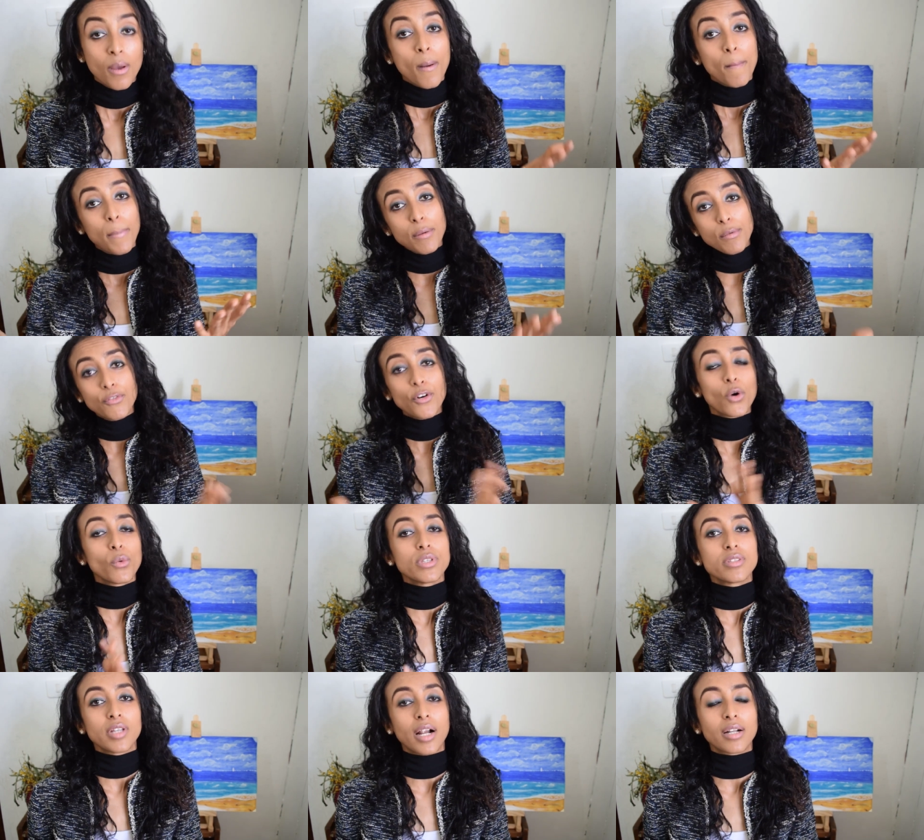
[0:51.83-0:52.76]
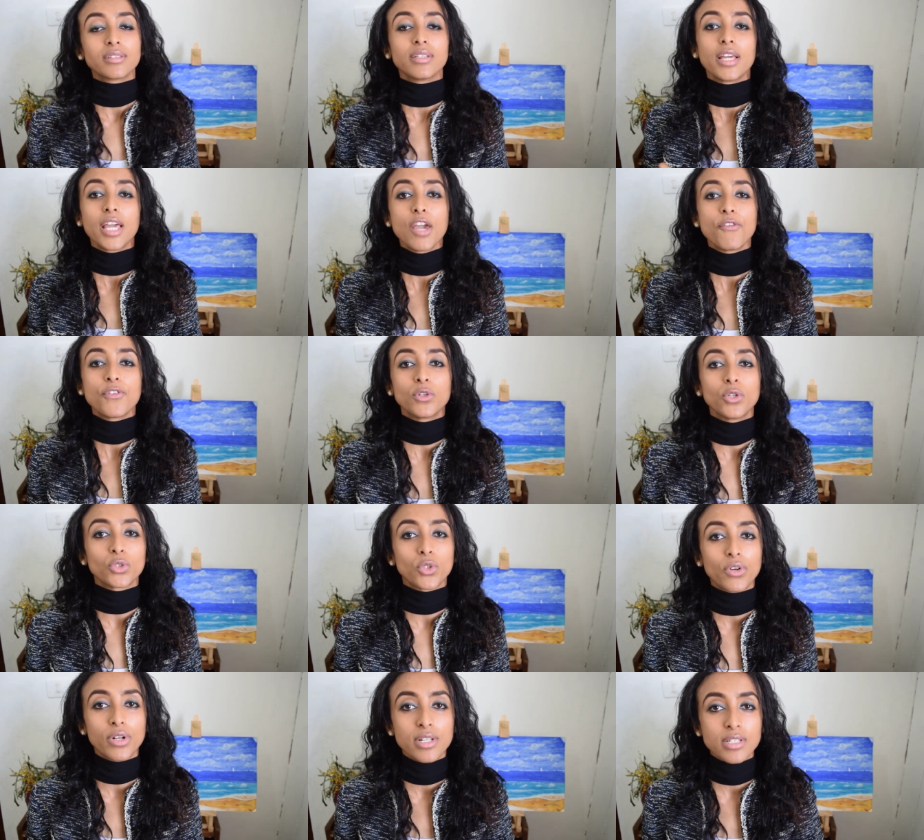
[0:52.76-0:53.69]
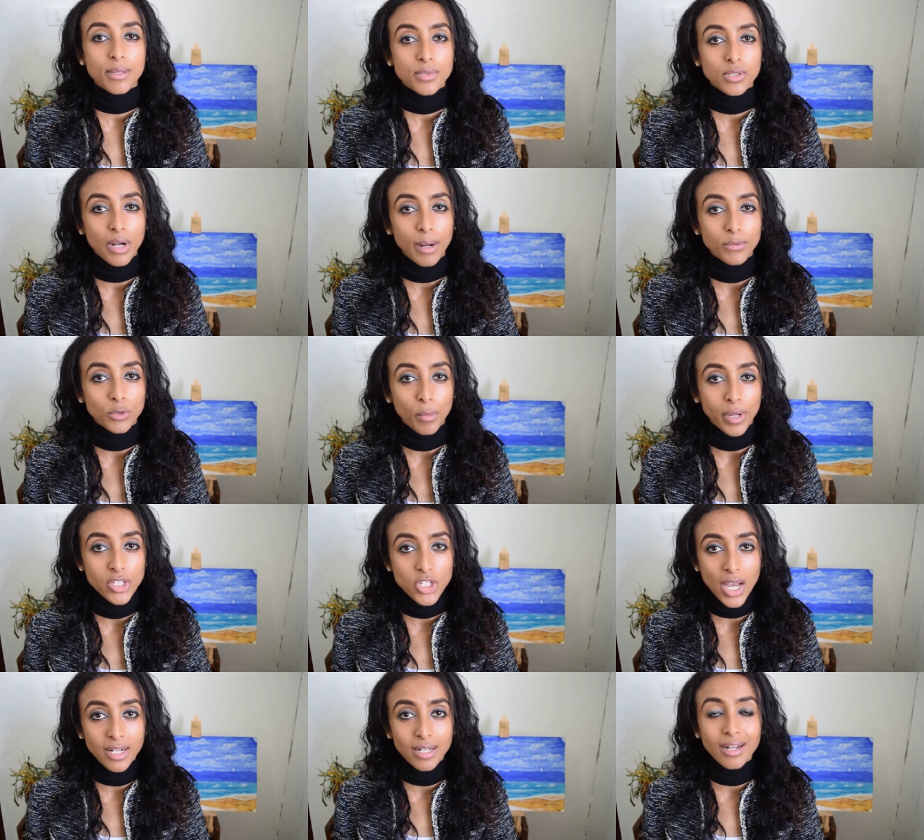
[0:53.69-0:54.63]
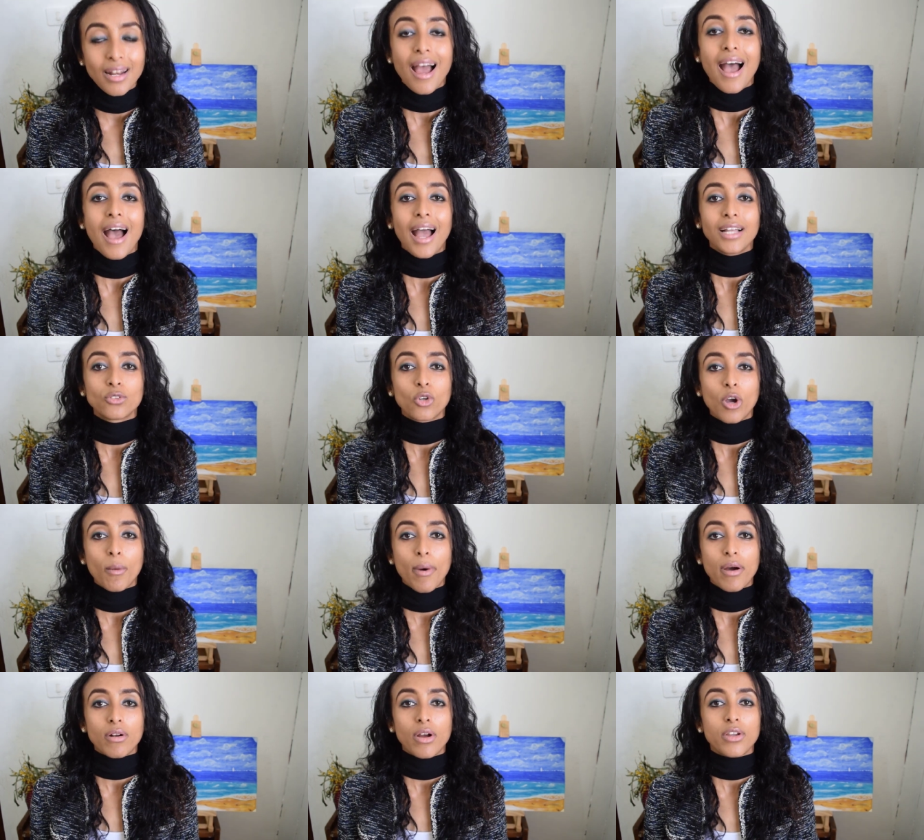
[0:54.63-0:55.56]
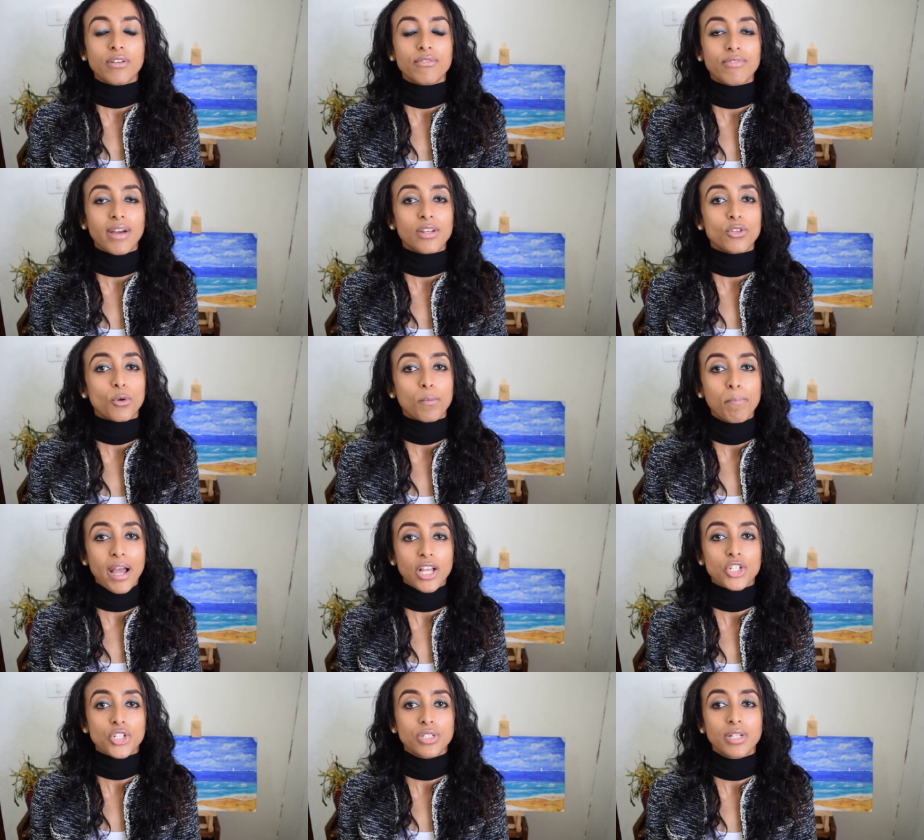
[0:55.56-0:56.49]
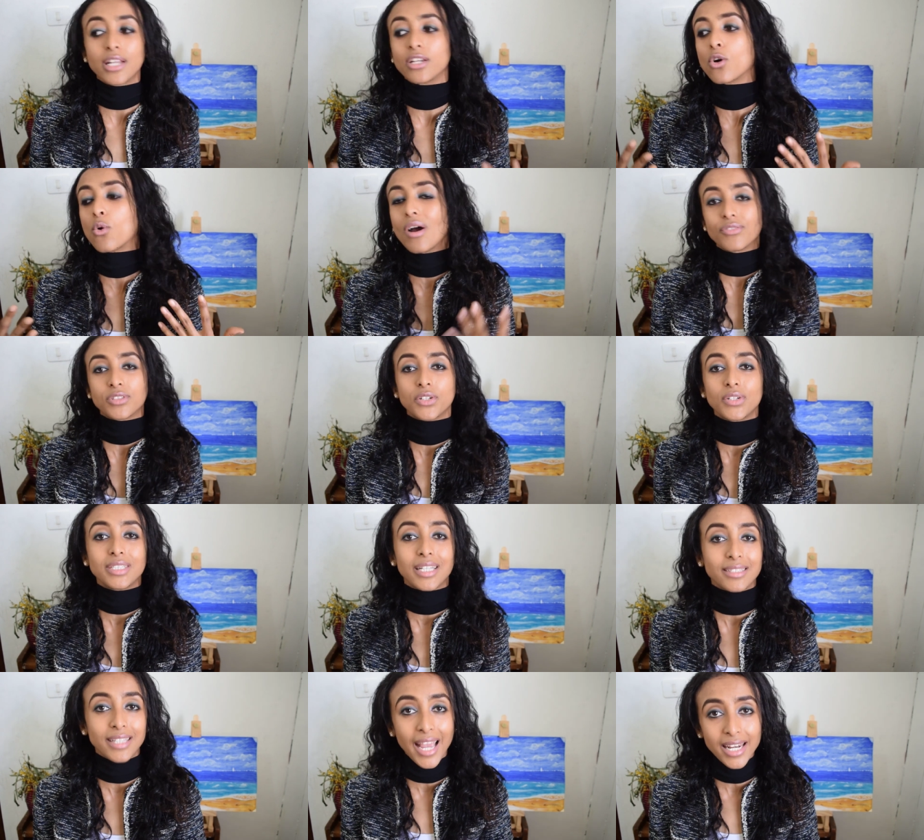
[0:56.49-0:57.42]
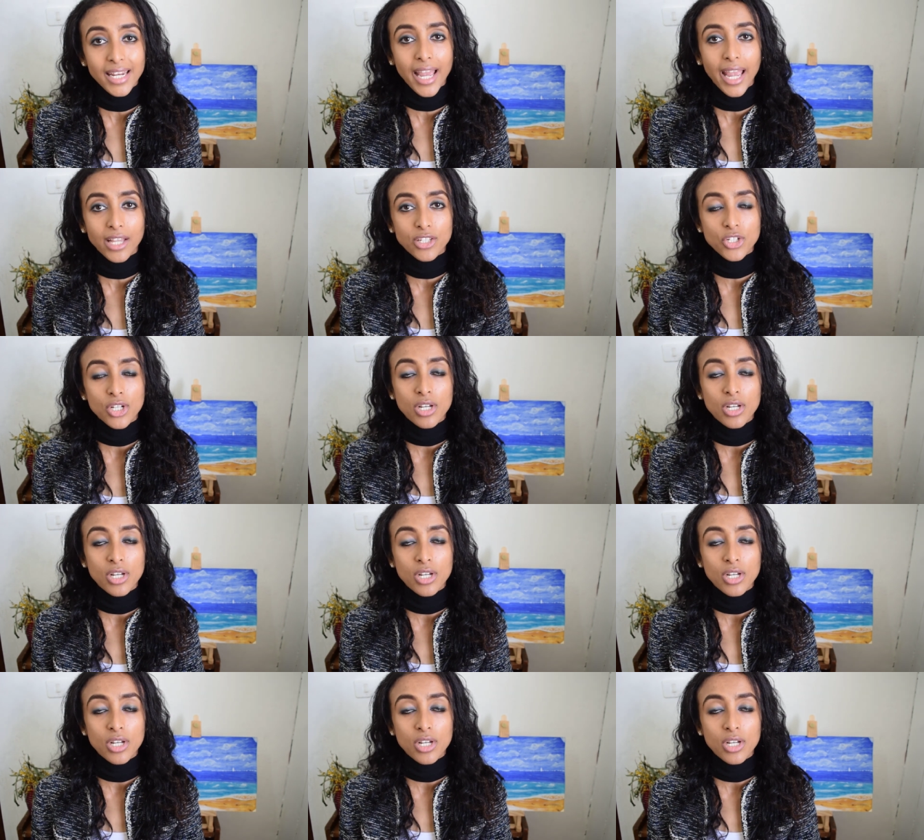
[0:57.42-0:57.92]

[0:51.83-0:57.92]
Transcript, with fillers: But before we start, if you're not already subscribed to my channel, I talk about how you can find your passion and go after it at any age,